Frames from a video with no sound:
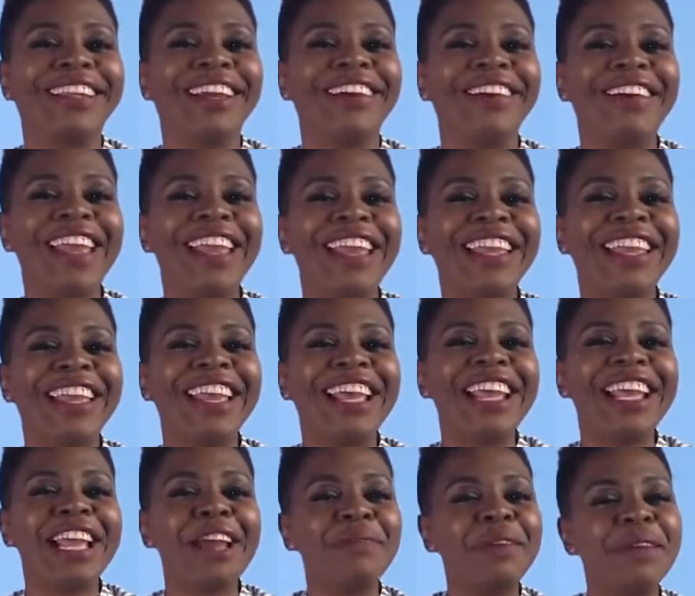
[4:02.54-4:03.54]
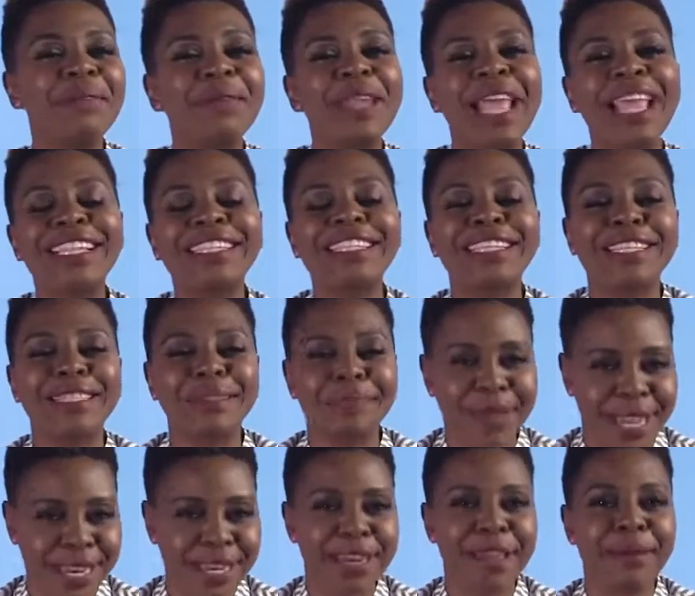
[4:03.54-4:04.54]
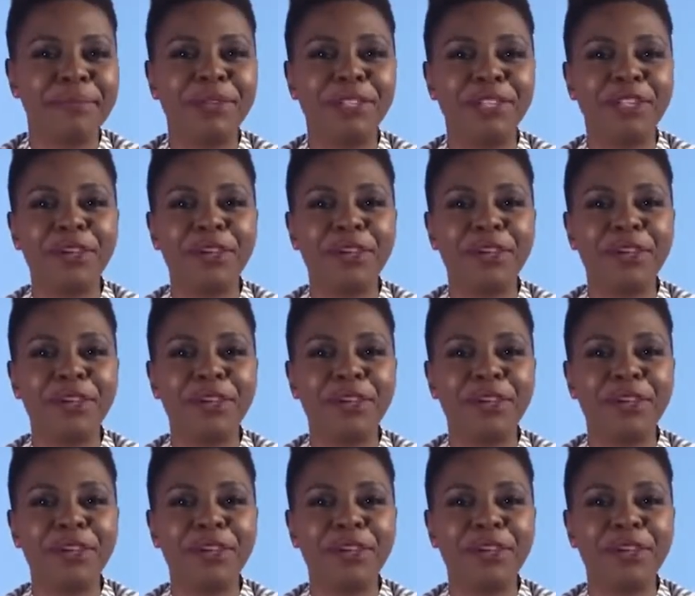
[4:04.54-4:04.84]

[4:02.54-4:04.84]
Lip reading: All right, coming up next is my number